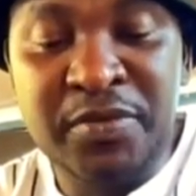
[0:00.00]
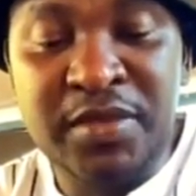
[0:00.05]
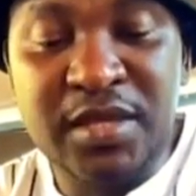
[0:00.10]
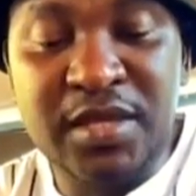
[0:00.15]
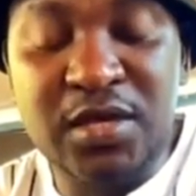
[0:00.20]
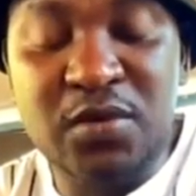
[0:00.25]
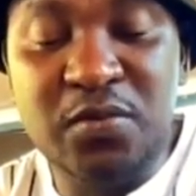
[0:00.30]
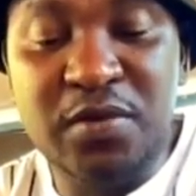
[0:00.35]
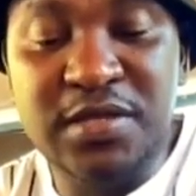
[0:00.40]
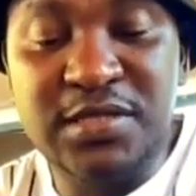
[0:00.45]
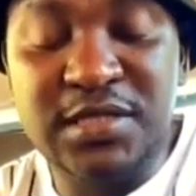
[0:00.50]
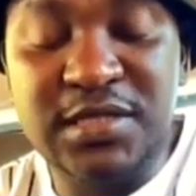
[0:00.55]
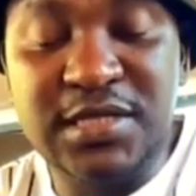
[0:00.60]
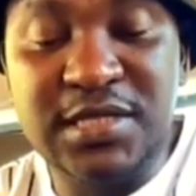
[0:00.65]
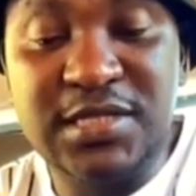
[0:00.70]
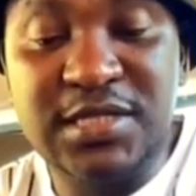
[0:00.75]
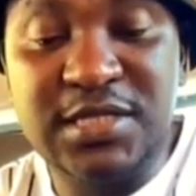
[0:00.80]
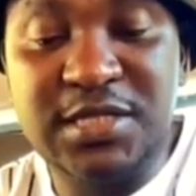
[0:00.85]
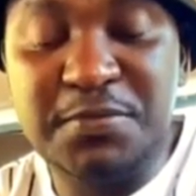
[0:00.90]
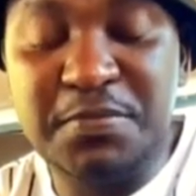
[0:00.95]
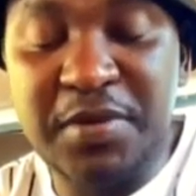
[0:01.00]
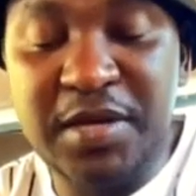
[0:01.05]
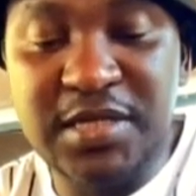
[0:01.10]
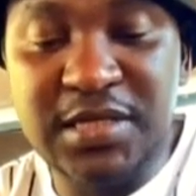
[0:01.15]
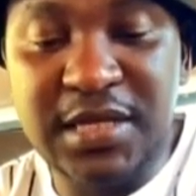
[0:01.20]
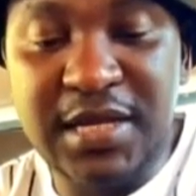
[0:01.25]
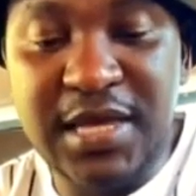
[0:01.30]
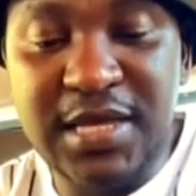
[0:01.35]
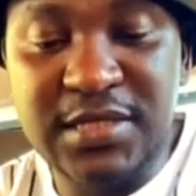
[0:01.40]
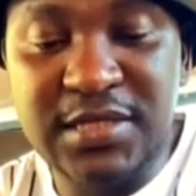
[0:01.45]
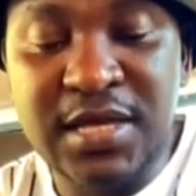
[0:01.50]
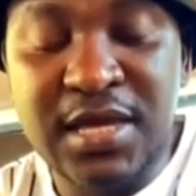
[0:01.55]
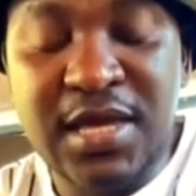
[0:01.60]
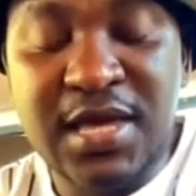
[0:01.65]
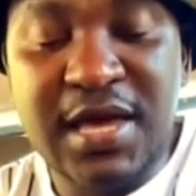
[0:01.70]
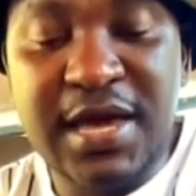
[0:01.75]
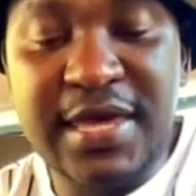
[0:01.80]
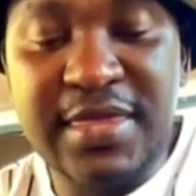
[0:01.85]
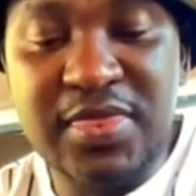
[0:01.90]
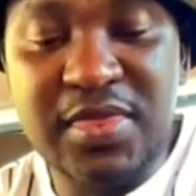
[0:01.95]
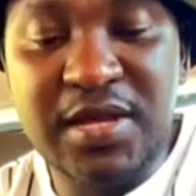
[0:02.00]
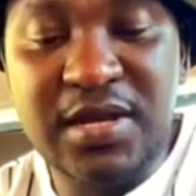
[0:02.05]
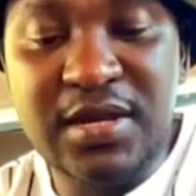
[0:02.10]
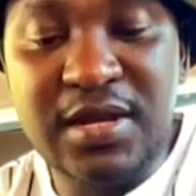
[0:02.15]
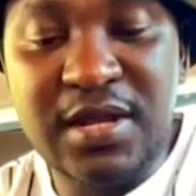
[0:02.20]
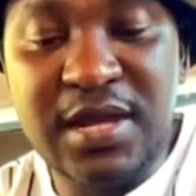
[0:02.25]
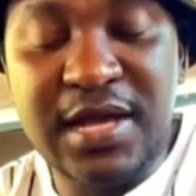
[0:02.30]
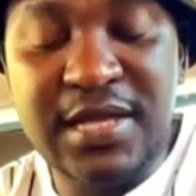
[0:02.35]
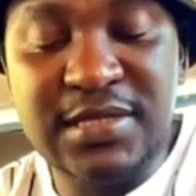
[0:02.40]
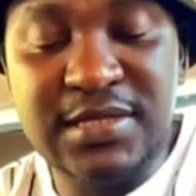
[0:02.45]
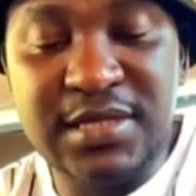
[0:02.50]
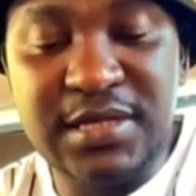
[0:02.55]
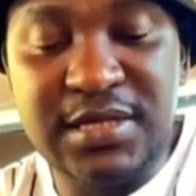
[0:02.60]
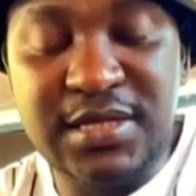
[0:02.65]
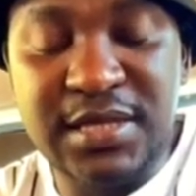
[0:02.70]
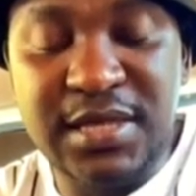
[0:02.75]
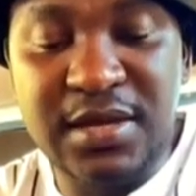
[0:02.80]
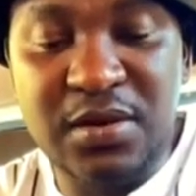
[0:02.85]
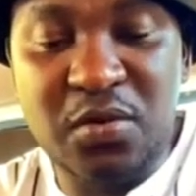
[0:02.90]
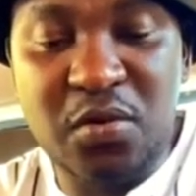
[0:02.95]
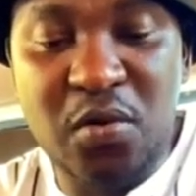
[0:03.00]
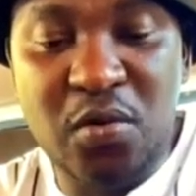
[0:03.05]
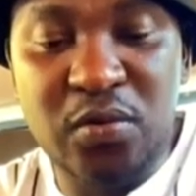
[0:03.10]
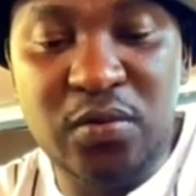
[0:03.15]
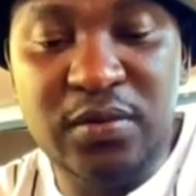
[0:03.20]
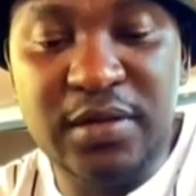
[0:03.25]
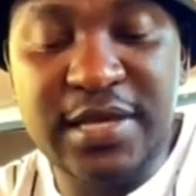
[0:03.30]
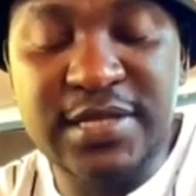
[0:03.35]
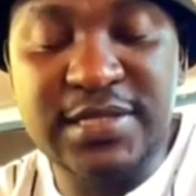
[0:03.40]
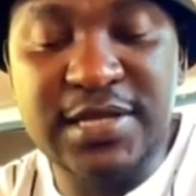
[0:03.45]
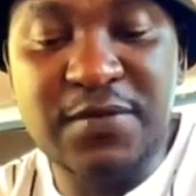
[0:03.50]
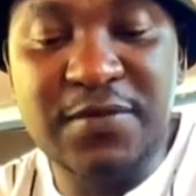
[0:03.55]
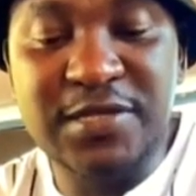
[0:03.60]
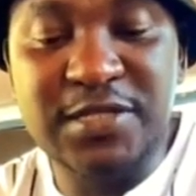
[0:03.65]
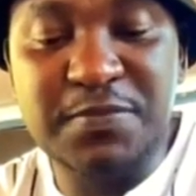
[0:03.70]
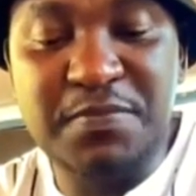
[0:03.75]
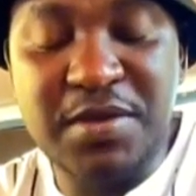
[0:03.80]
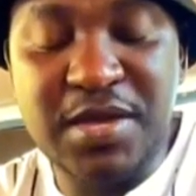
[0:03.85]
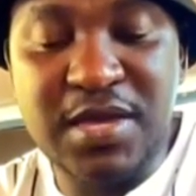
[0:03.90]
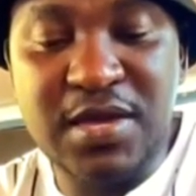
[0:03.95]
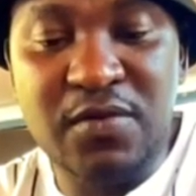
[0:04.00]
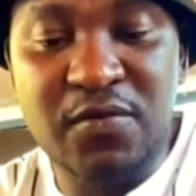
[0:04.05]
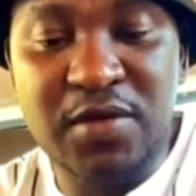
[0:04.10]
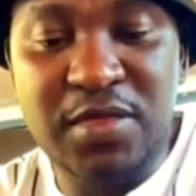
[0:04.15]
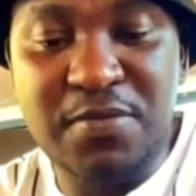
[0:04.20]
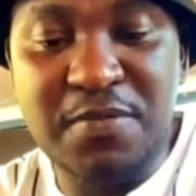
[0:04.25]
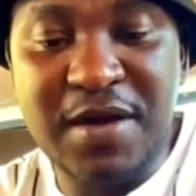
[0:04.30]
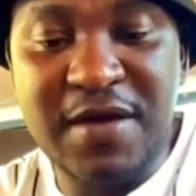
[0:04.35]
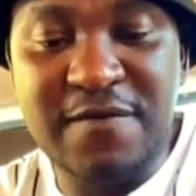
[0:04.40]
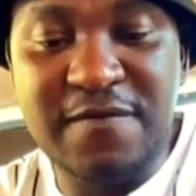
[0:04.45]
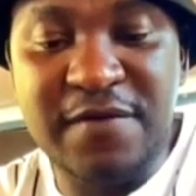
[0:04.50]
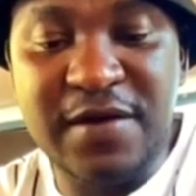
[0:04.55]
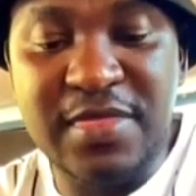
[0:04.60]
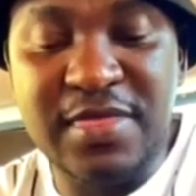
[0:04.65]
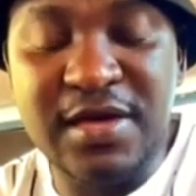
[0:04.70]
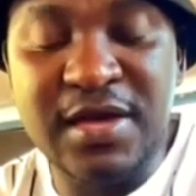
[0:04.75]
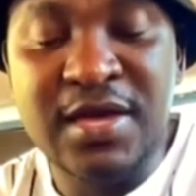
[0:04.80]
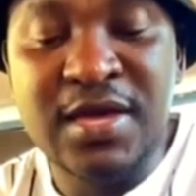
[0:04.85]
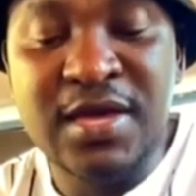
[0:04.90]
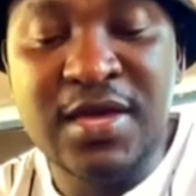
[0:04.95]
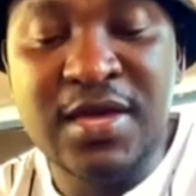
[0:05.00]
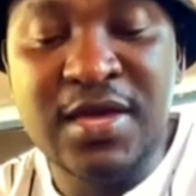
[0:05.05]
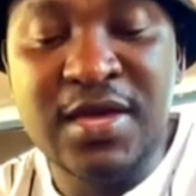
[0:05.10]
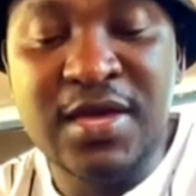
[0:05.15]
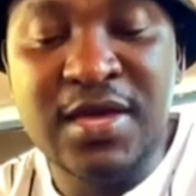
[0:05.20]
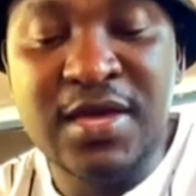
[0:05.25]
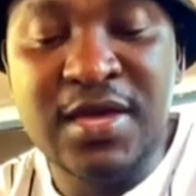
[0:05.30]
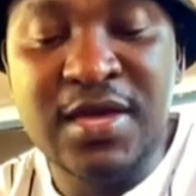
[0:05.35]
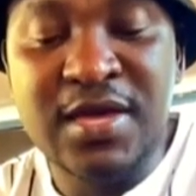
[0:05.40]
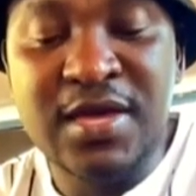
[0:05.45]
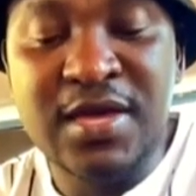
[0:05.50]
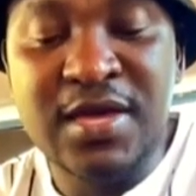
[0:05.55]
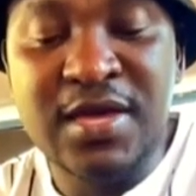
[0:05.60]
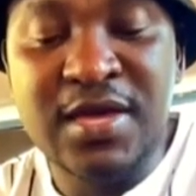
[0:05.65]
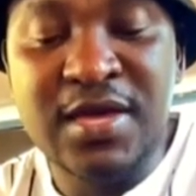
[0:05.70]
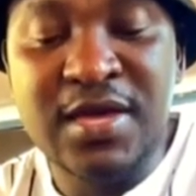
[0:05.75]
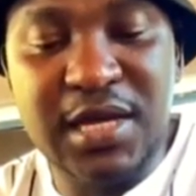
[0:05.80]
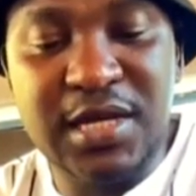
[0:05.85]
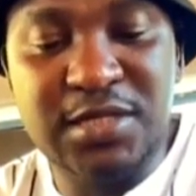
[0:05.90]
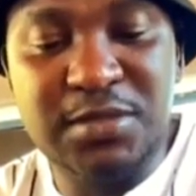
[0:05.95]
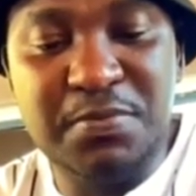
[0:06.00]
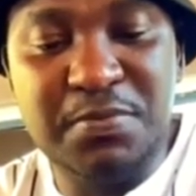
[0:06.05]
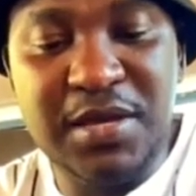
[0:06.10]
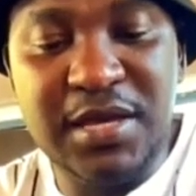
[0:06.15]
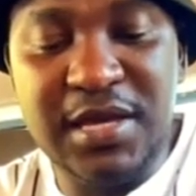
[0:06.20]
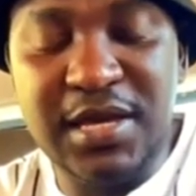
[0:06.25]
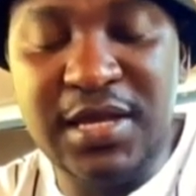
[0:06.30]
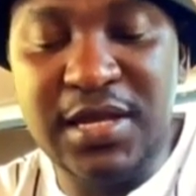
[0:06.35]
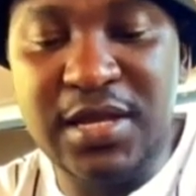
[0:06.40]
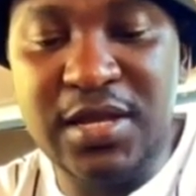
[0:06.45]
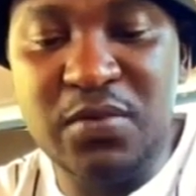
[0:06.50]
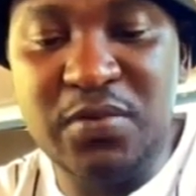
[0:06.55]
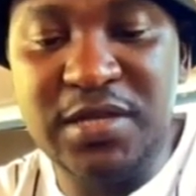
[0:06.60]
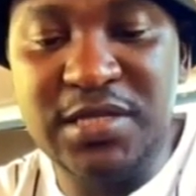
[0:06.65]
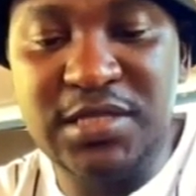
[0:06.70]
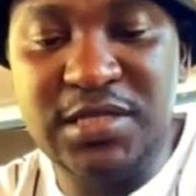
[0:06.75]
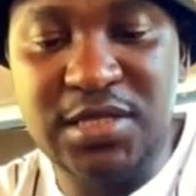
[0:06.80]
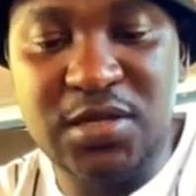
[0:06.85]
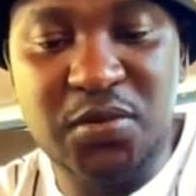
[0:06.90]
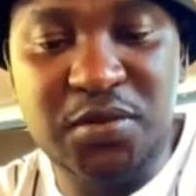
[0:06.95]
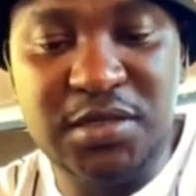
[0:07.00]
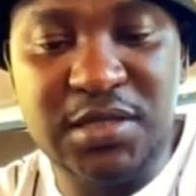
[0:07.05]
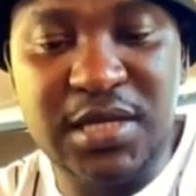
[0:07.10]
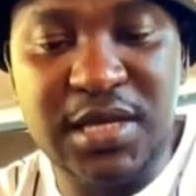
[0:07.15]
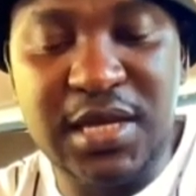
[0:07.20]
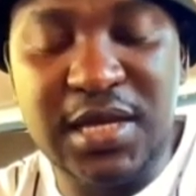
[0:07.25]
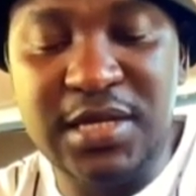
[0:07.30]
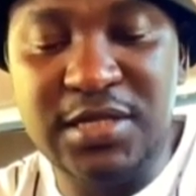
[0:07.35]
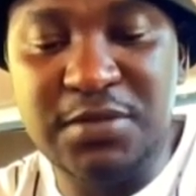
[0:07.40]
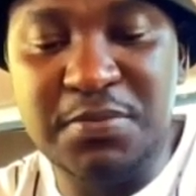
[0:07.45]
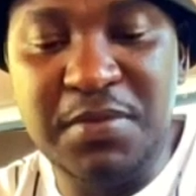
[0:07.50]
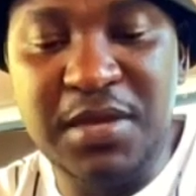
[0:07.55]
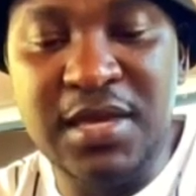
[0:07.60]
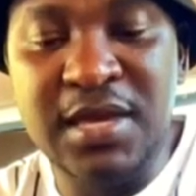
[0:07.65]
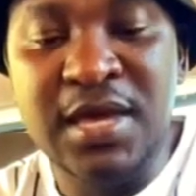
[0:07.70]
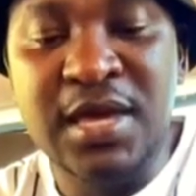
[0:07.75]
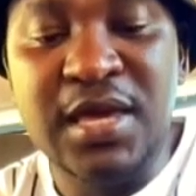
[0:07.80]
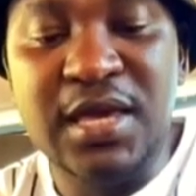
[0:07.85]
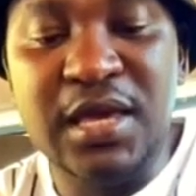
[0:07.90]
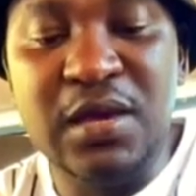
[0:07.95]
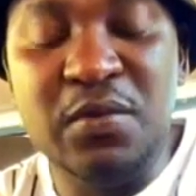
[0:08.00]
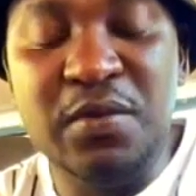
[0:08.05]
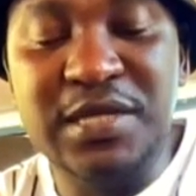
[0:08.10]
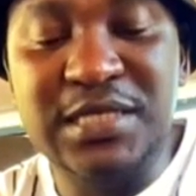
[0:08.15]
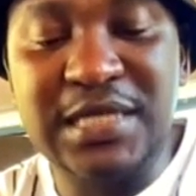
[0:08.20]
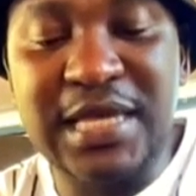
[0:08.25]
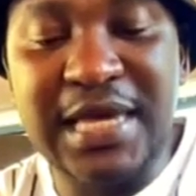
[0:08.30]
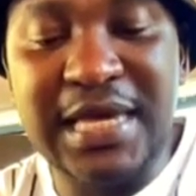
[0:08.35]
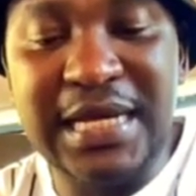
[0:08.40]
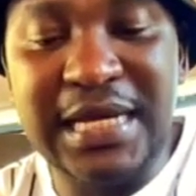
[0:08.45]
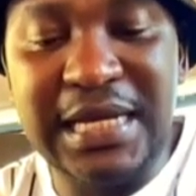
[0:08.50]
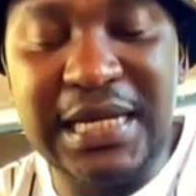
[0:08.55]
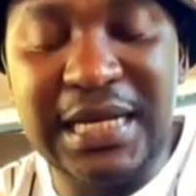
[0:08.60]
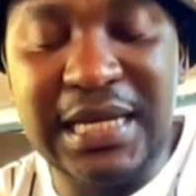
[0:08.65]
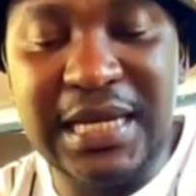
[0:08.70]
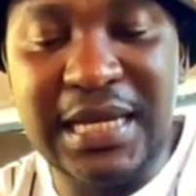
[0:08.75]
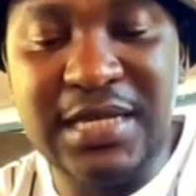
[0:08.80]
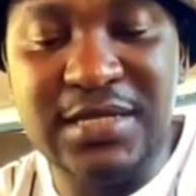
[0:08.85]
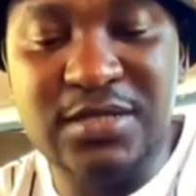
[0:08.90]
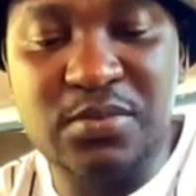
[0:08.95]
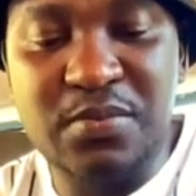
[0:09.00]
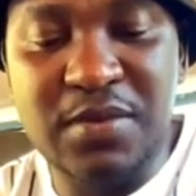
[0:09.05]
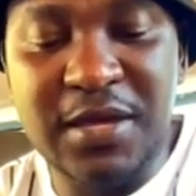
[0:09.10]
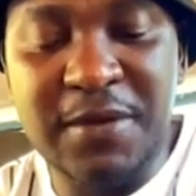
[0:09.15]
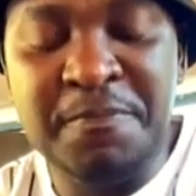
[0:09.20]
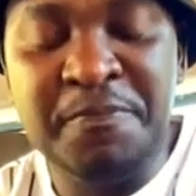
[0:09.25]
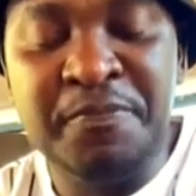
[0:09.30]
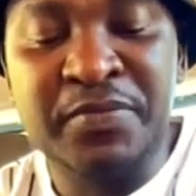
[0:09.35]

He was just speechless. I then answered the call. As I was speaking with my father, he was shouting at me, and he was shouting at me. He was angry at me.